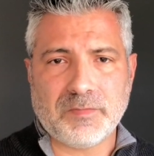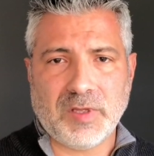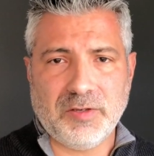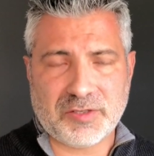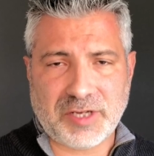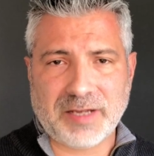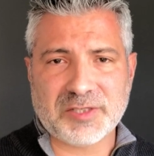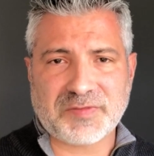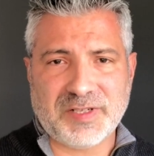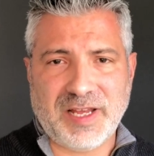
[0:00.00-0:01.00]
Your
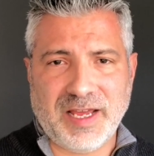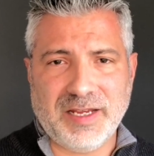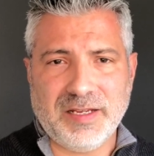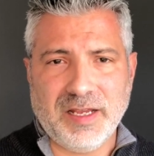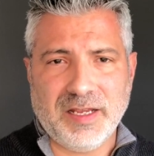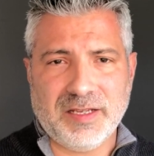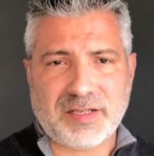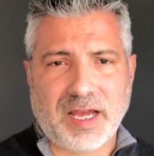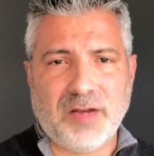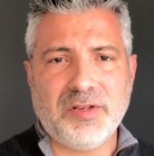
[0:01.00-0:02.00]
challenge for today
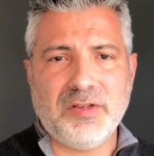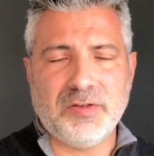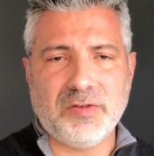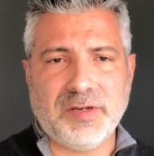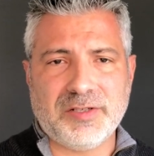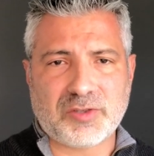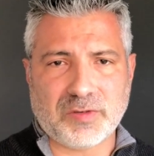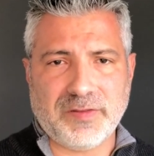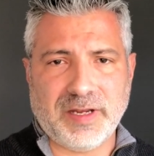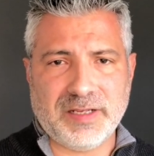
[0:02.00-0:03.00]
is how do you
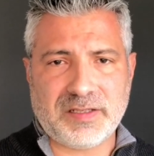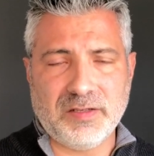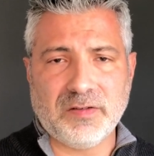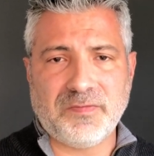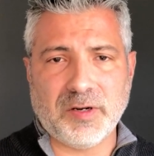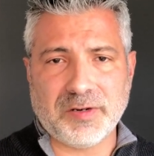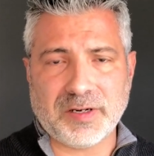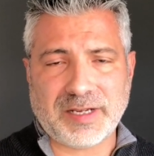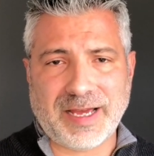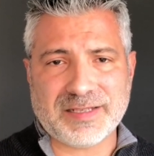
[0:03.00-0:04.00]
ensure that a single
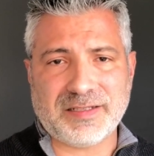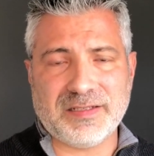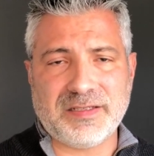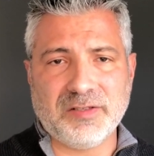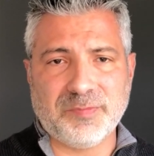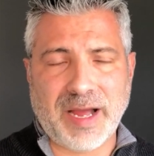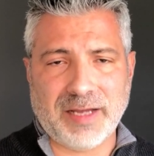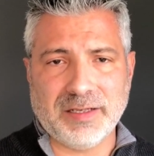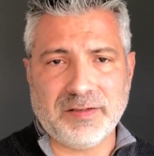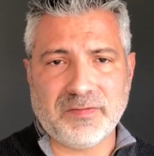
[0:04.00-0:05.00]
voter casts a single
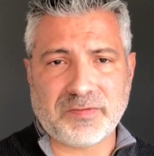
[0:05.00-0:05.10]
ballot